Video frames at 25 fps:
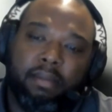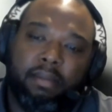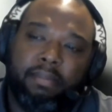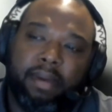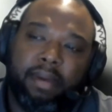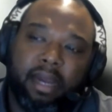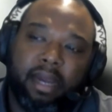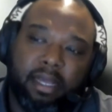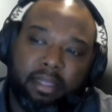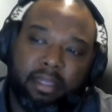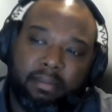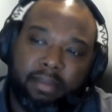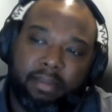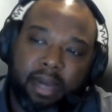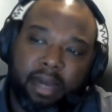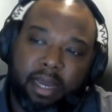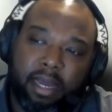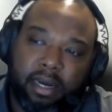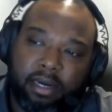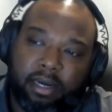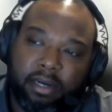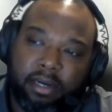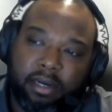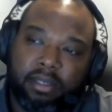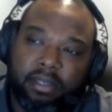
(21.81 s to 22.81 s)
buy the
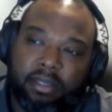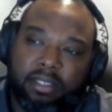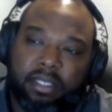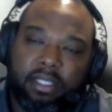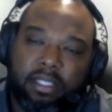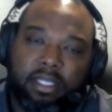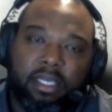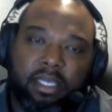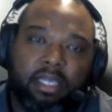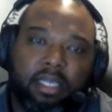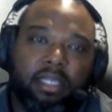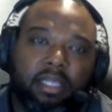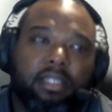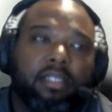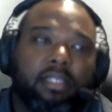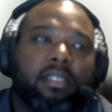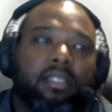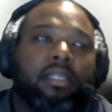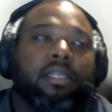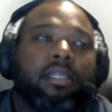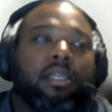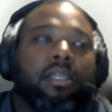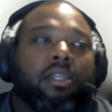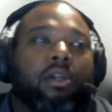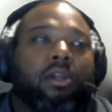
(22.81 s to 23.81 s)
monitors and then
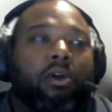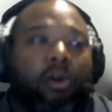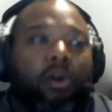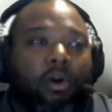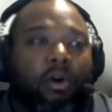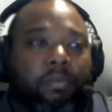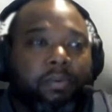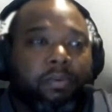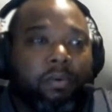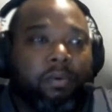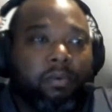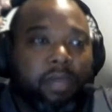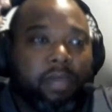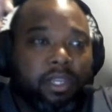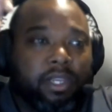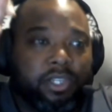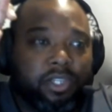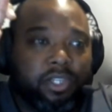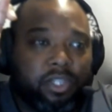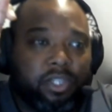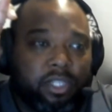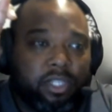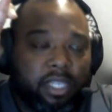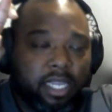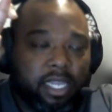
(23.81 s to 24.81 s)
hope and
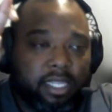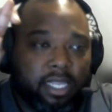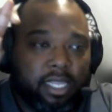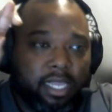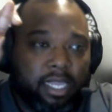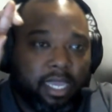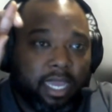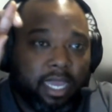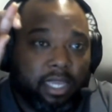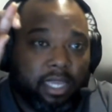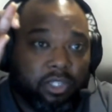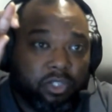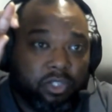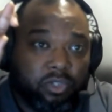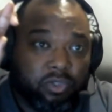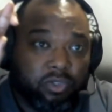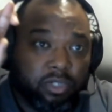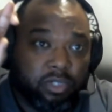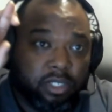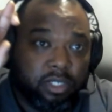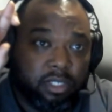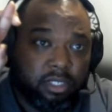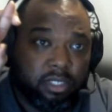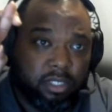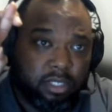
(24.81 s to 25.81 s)
wish that the guys
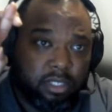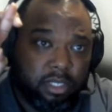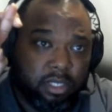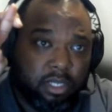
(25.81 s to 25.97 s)
use it.